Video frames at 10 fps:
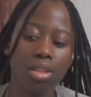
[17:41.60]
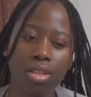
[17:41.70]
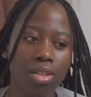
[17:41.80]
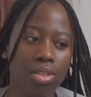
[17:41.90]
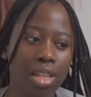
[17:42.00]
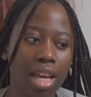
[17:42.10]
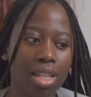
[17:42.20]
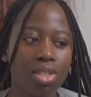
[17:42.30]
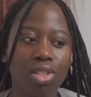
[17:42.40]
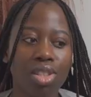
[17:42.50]
No, that
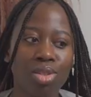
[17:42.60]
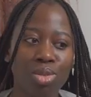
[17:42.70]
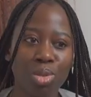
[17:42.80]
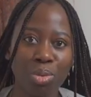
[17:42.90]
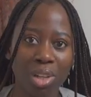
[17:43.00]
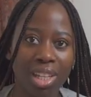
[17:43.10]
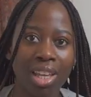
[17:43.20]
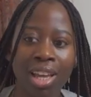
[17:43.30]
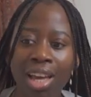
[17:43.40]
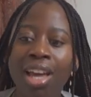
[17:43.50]
has nothing to do with
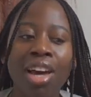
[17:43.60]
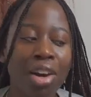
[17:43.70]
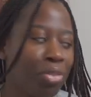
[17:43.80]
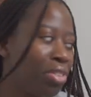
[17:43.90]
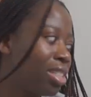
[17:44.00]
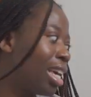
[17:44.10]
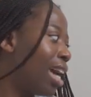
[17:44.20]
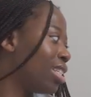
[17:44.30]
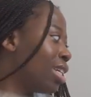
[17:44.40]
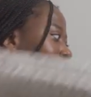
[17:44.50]
office
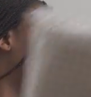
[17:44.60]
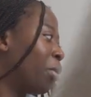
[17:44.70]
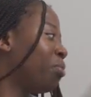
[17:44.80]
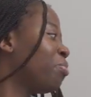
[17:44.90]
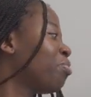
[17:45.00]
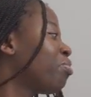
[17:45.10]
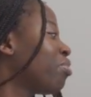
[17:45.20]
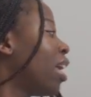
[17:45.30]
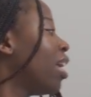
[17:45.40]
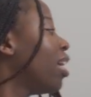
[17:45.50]
gadget, but
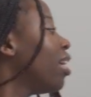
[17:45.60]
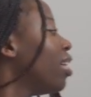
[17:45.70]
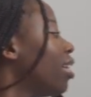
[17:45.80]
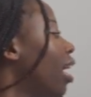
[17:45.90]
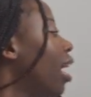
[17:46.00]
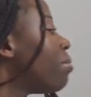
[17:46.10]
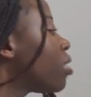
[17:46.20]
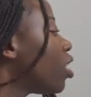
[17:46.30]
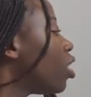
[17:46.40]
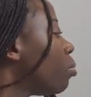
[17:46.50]
yeah, I'm
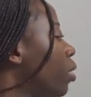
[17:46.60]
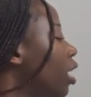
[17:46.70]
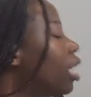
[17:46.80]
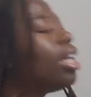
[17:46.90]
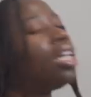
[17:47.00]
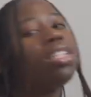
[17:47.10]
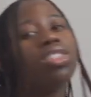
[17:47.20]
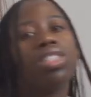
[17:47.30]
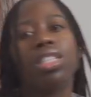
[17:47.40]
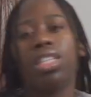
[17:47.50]
still gonna put a link
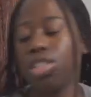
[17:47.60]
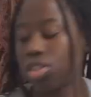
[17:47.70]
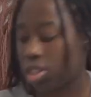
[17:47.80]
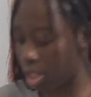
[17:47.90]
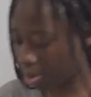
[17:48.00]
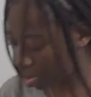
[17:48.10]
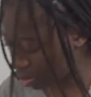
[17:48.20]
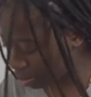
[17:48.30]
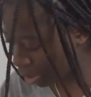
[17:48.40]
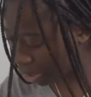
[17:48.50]
just in case you guys wanna buy